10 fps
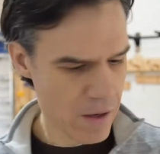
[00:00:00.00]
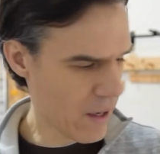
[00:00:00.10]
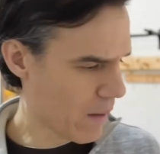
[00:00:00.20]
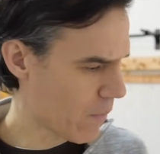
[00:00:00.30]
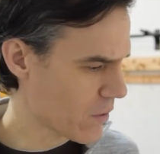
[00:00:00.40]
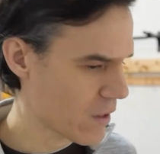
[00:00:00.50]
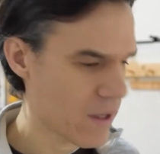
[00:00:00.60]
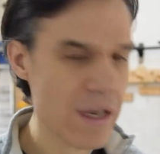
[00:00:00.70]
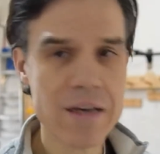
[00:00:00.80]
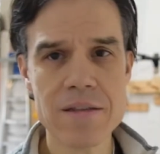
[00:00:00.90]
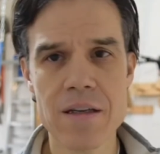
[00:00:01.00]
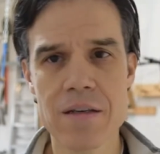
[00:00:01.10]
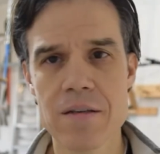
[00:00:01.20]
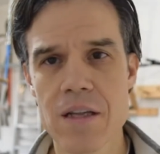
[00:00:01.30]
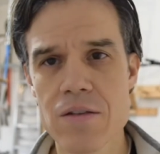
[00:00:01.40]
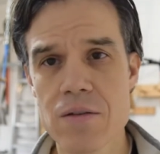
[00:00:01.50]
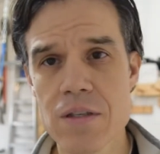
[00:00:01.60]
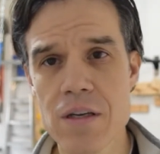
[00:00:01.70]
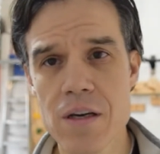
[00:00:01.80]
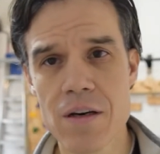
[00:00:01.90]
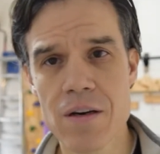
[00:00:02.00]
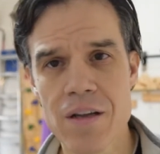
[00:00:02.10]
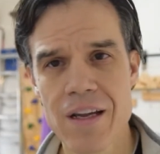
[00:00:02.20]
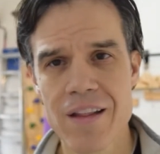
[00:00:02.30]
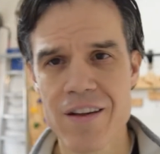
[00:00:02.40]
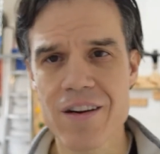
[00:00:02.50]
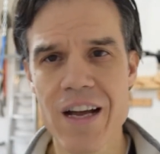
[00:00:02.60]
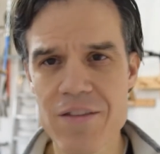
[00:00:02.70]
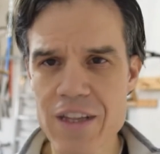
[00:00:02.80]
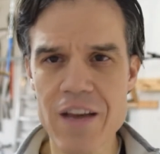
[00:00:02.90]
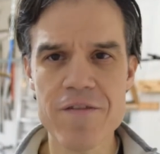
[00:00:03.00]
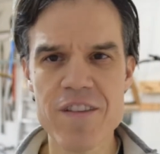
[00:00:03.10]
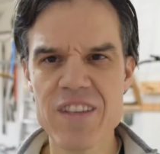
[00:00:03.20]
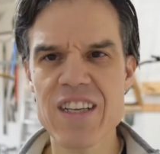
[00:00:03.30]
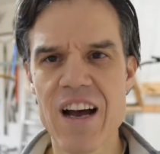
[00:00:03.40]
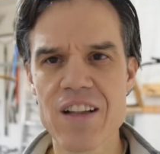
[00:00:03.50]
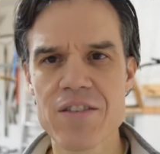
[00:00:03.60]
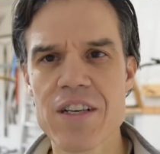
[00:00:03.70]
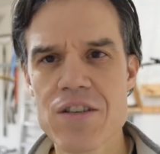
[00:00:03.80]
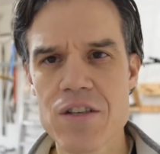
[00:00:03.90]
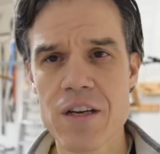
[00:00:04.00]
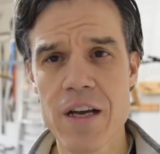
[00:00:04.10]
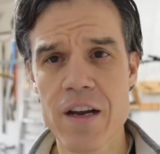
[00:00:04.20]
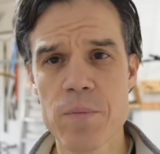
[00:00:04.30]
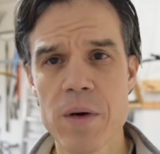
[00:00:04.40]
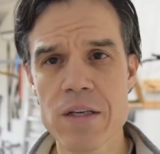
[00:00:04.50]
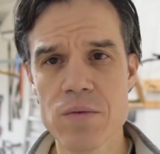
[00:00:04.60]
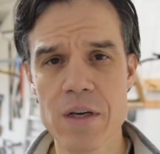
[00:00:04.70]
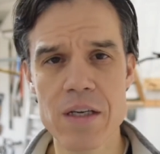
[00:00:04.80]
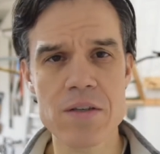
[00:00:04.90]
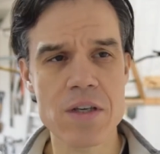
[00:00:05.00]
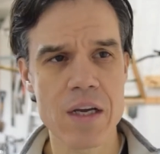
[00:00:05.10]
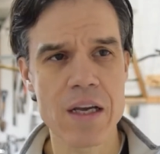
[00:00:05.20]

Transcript: Most of the decks that you see here that are kind of in that $50-ish kind of price range